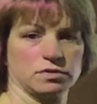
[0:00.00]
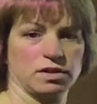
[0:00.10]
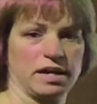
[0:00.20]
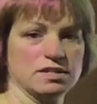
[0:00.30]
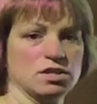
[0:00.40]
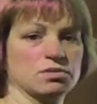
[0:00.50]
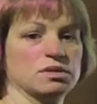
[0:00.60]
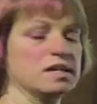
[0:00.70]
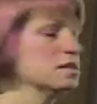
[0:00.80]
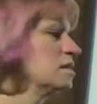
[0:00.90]
Okay, so
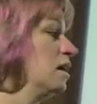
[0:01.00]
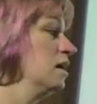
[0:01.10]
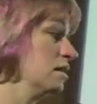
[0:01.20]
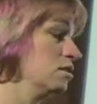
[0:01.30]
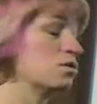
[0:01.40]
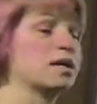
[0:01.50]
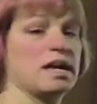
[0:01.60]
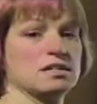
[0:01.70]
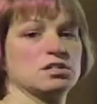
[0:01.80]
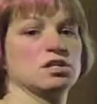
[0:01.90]
things that in your
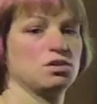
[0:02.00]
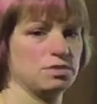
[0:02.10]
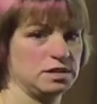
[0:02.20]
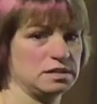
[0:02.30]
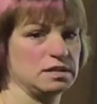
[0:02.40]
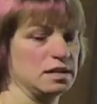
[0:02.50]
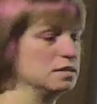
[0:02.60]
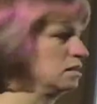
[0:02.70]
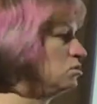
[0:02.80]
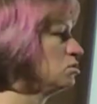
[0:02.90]
case that you would see
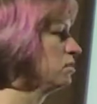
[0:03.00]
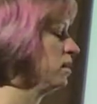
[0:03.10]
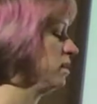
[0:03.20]
since you're not